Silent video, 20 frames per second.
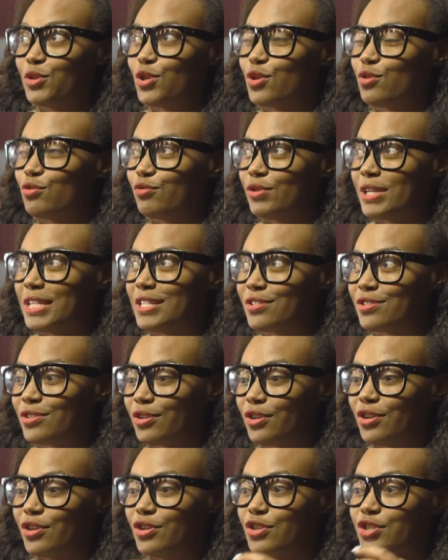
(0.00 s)

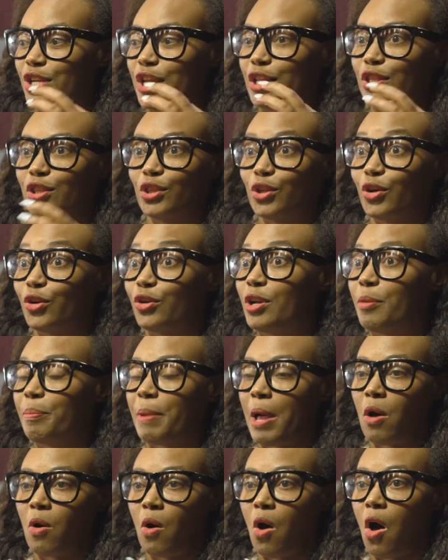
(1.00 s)
research and learn
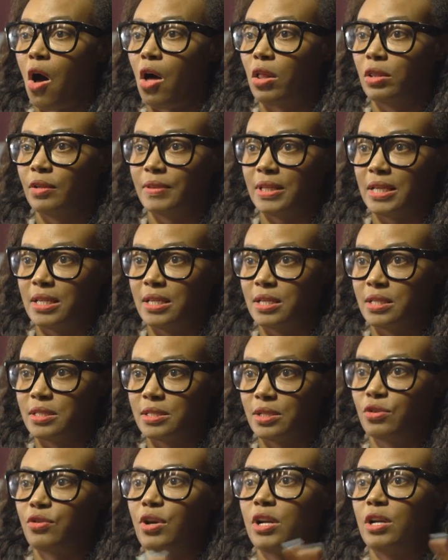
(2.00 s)
about all of these
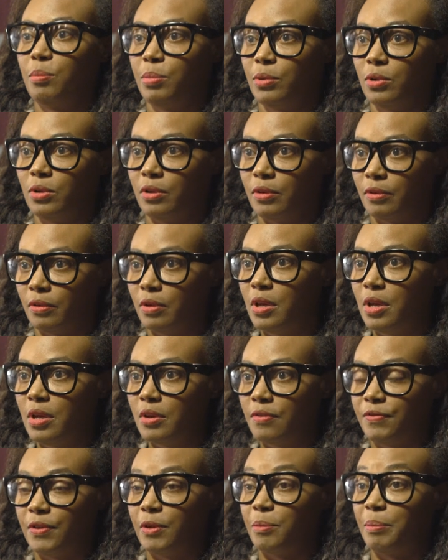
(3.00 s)
incredible
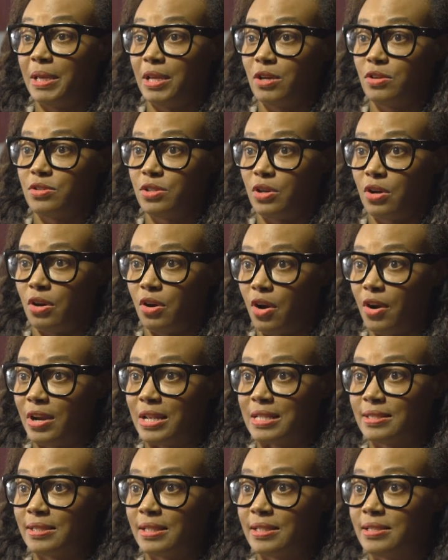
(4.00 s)
filmmakers that are
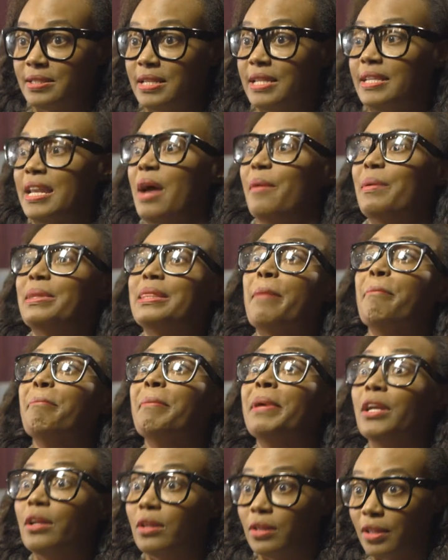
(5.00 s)
existing now in the
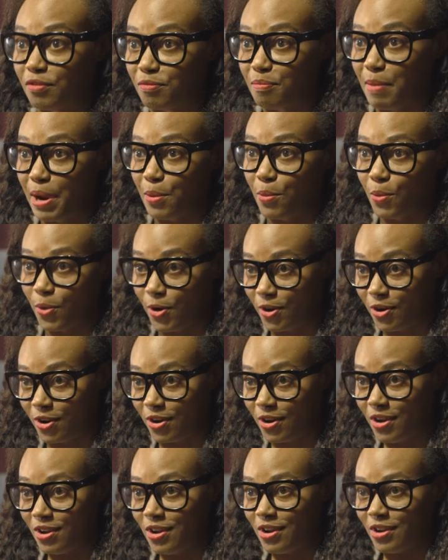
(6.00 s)
middle of my work,
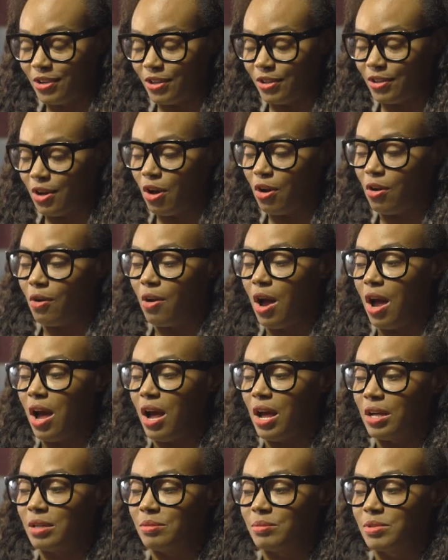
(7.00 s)
you know?
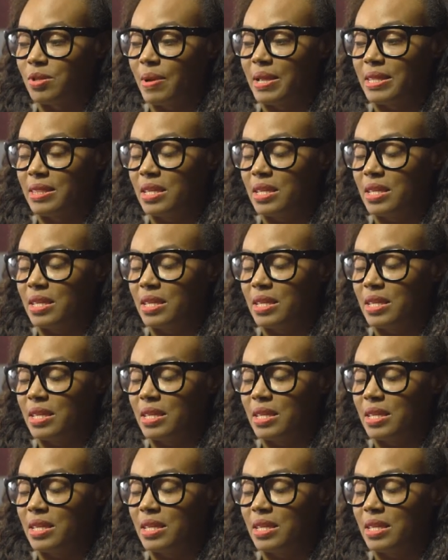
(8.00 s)
So I